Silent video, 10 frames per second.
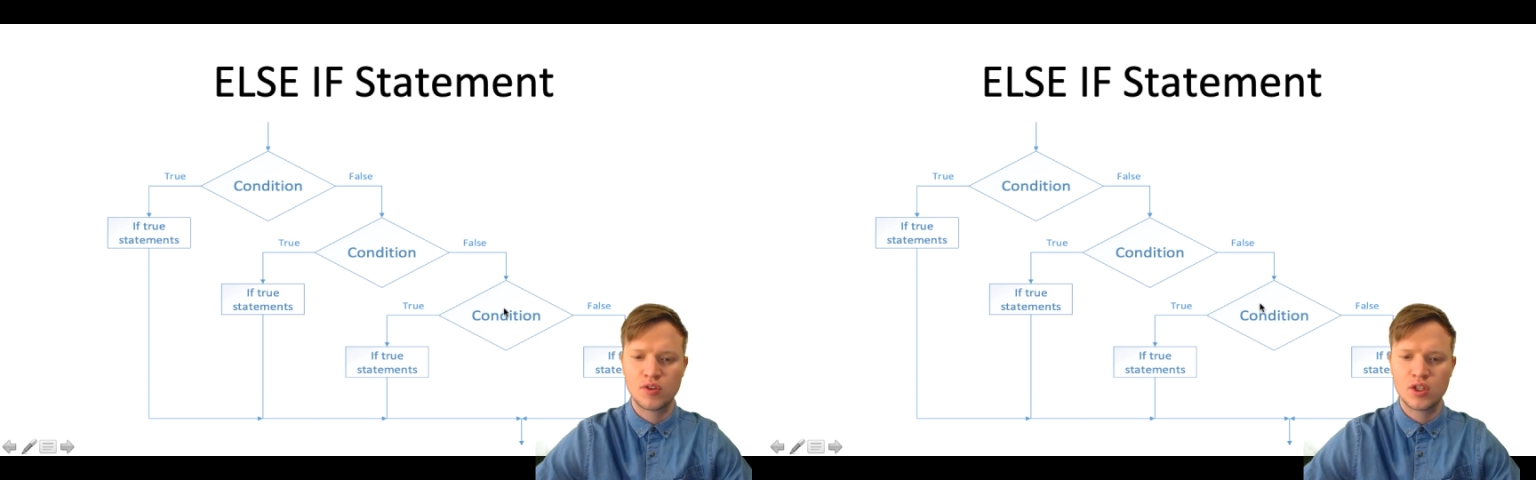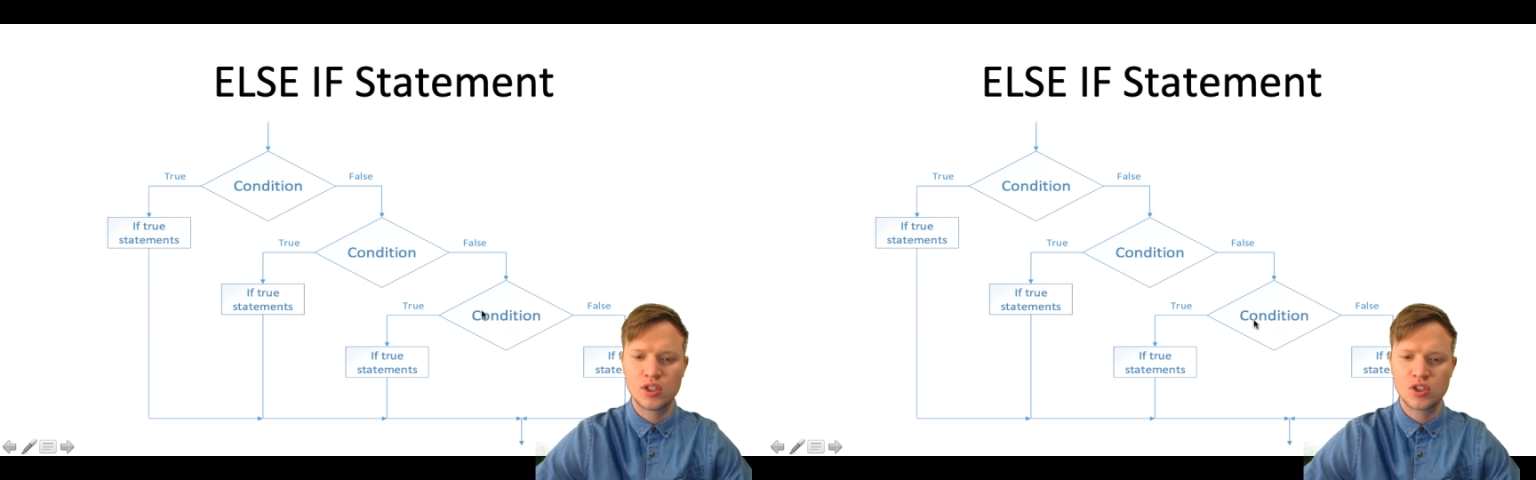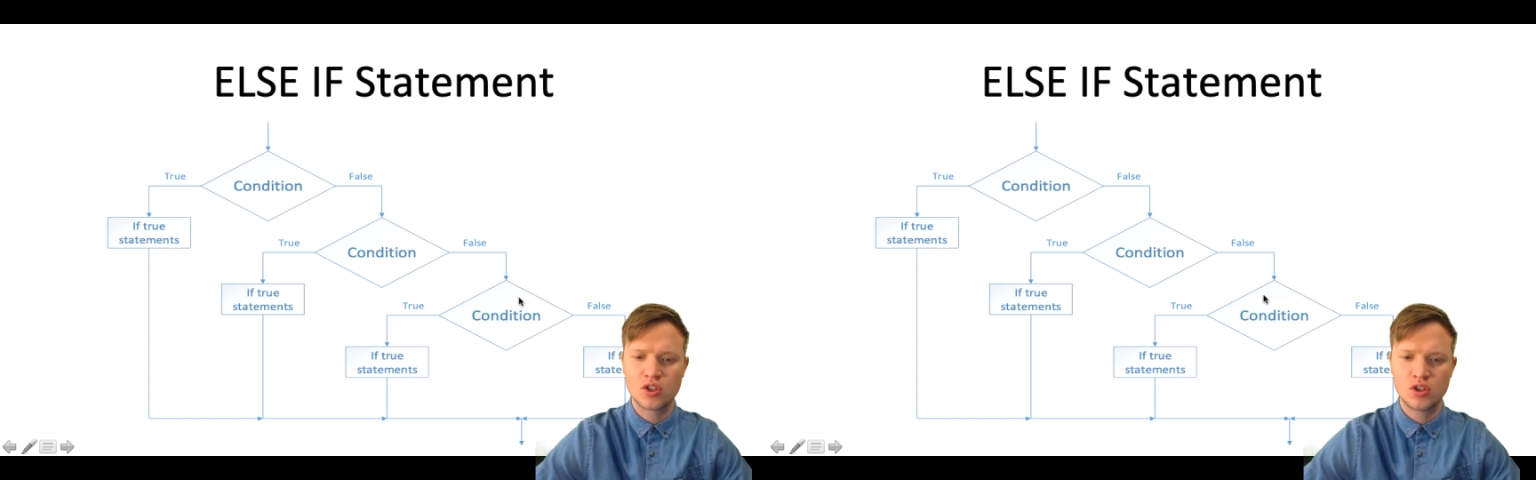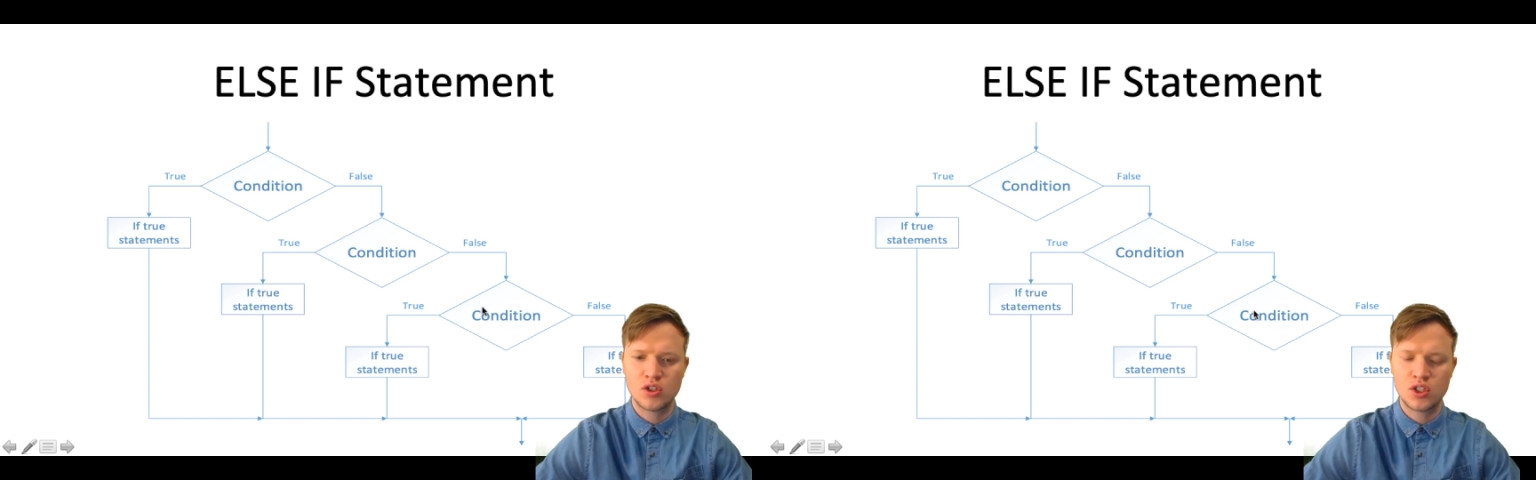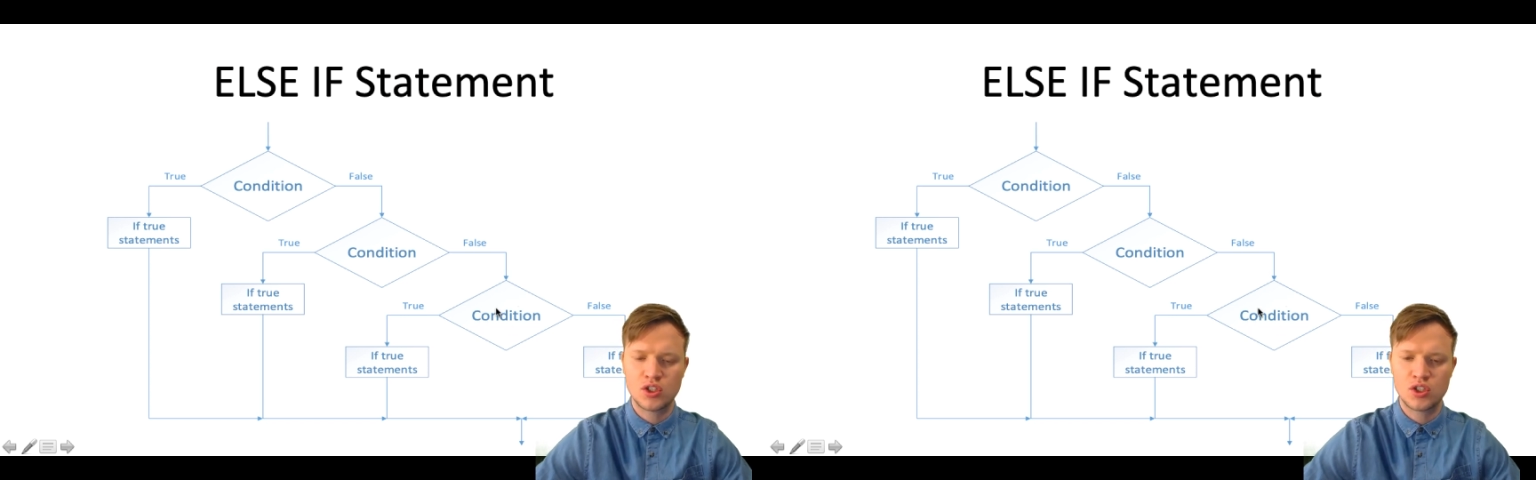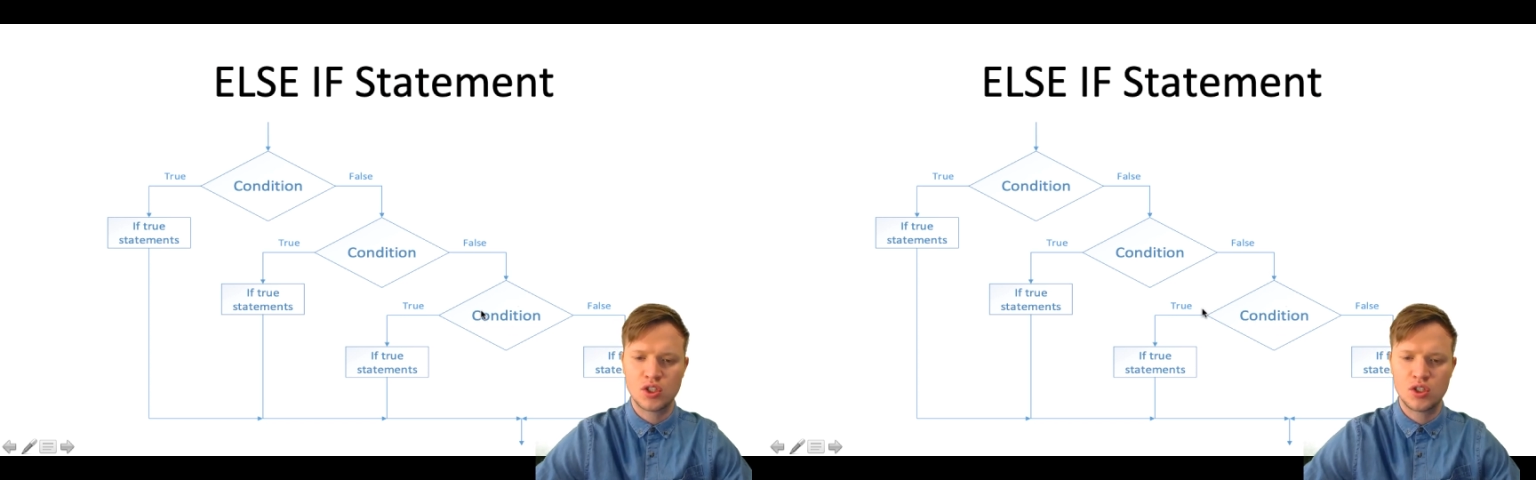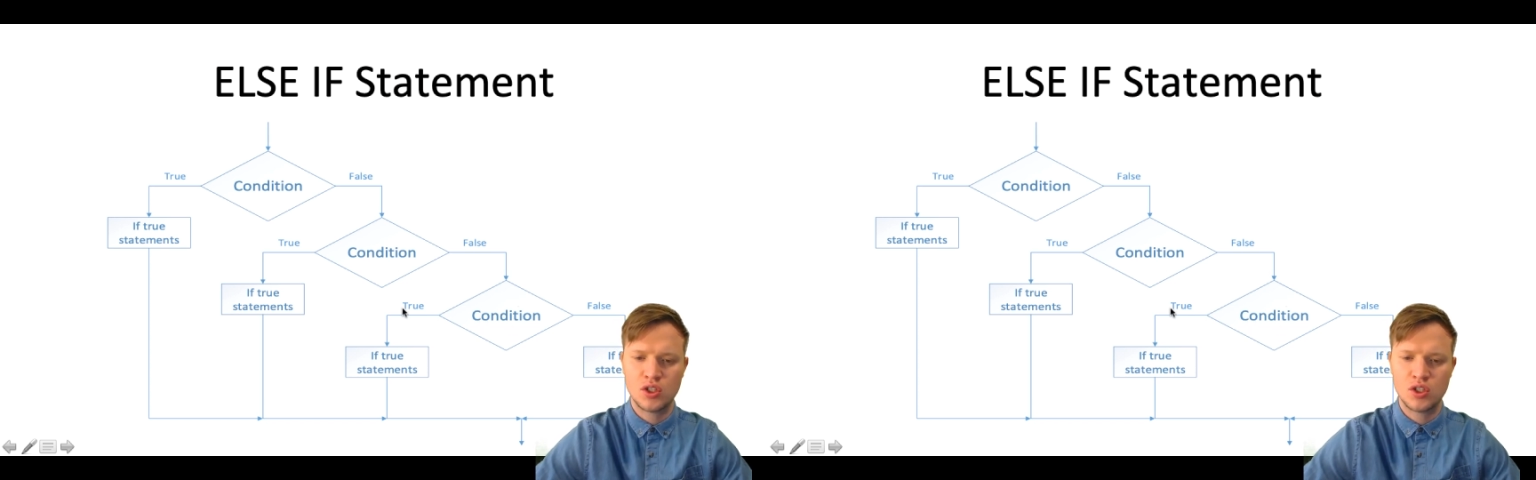this condition